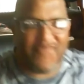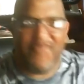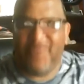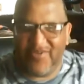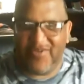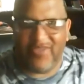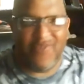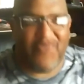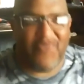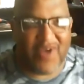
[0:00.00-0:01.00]
they're they're
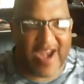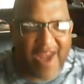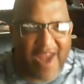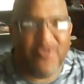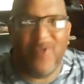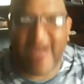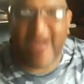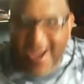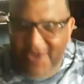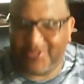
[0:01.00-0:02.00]
for everyone
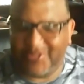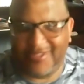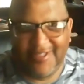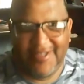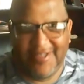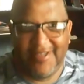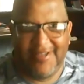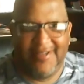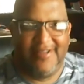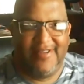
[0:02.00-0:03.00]
else. Yeah,
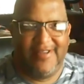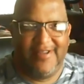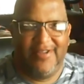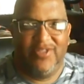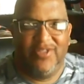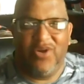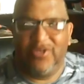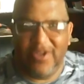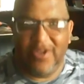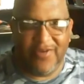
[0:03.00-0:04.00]
yeah. They're
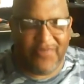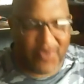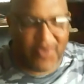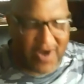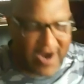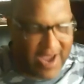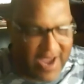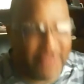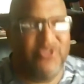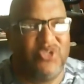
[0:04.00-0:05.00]
they're for
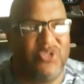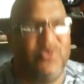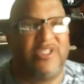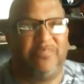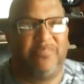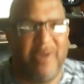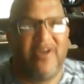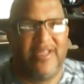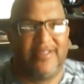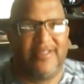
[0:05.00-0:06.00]
others to experience.